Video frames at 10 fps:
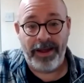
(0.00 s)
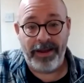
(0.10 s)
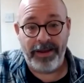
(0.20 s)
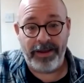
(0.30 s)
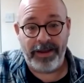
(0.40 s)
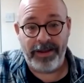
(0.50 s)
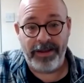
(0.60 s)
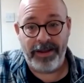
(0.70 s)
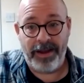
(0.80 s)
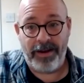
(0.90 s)
and
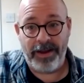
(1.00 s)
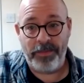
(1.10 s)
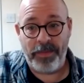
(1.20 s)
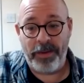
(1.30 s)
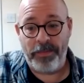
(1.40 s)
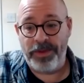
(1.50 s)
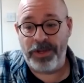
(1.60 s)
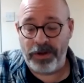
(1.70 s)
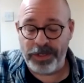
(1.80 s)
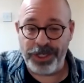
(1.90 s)
I
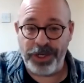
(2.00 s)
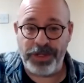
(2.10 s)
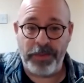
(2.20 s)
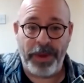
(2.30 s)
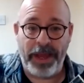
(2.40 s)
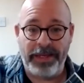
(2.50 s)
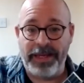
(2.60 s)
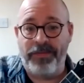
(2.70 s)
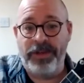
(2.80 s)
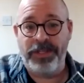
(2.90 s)
started using picks
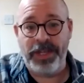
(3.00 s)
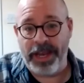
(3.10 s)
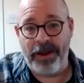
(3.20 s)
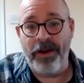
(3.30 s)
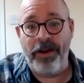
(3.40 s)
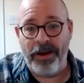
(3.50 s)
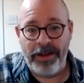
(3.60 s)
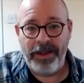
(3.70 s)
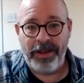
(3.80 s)
after seeing her